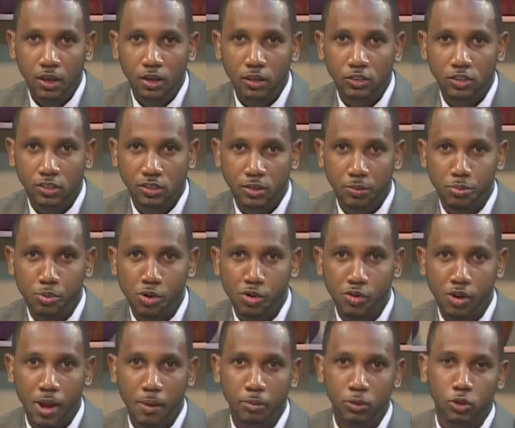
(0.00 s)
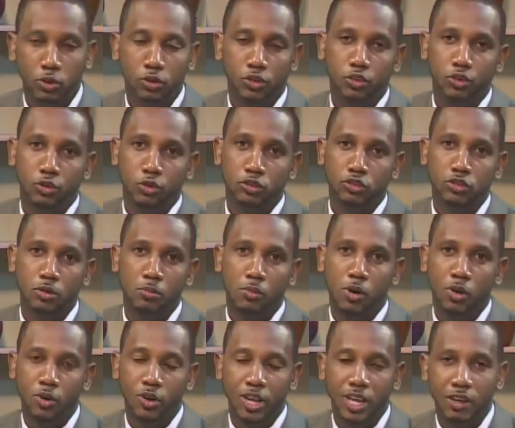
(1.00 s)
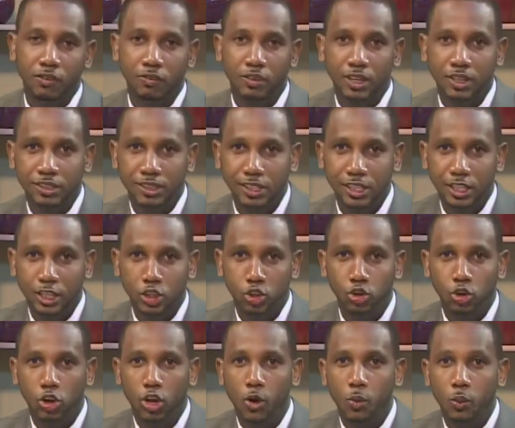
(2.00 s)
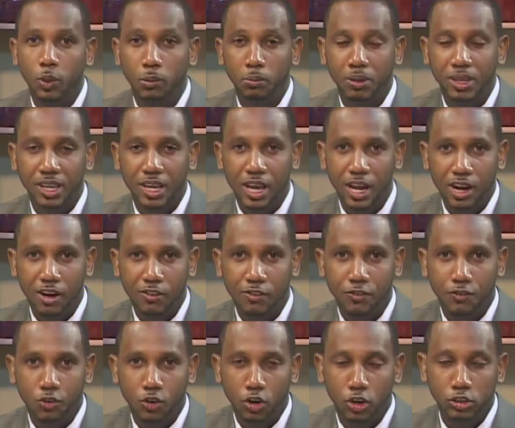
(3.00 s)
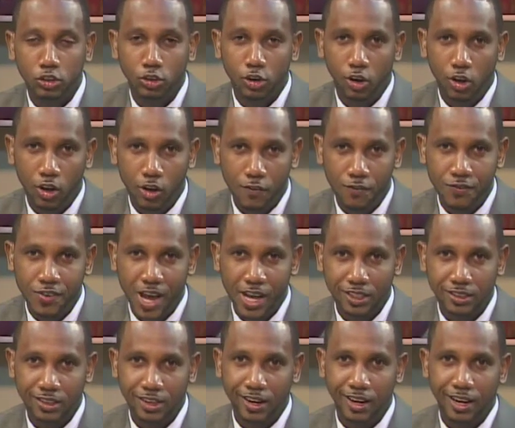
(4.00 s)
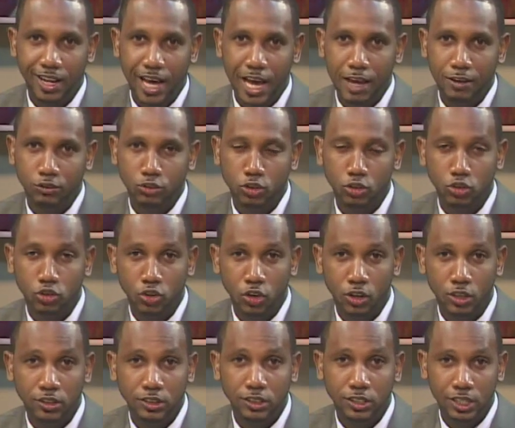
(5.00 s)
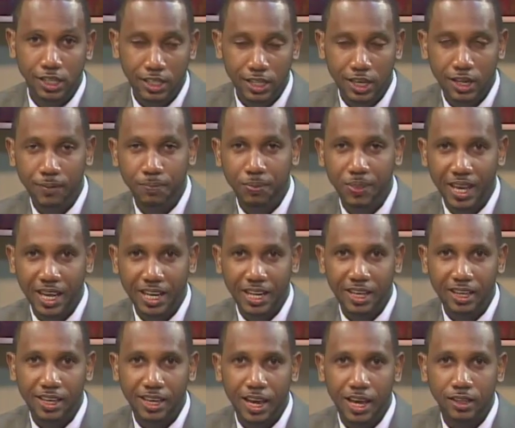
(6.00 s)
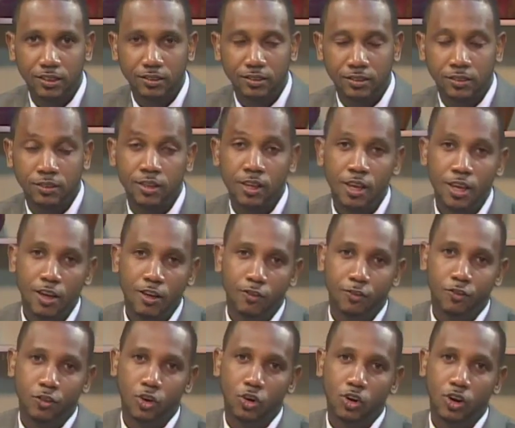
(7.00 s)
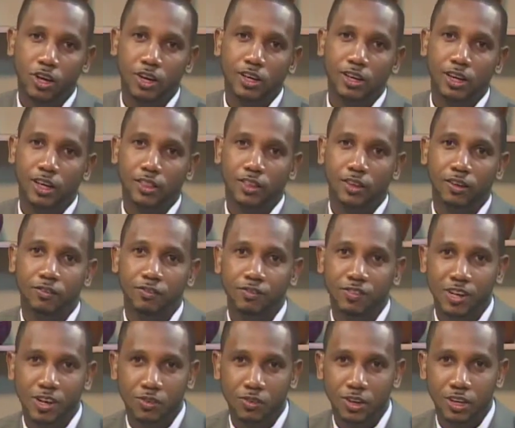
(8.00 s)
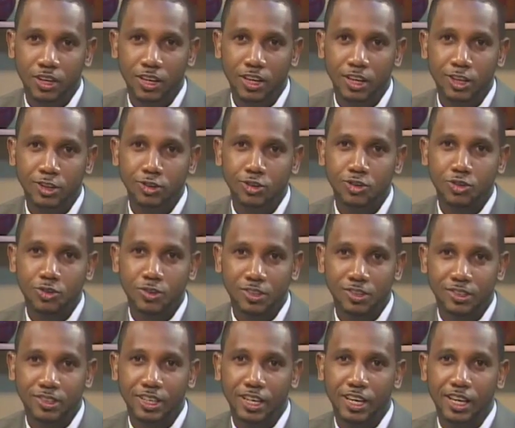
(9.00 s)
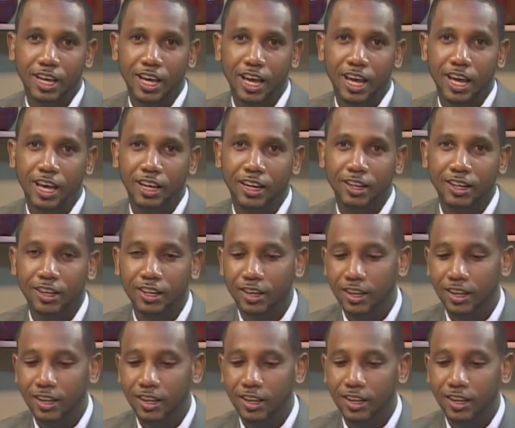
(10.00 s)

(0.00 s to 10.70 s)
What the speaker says: Just a program note though, tomorrow evening, Dilia Dulaw will be here for Dulaw Factor Live. So join Dilia and her guests for another very interesting and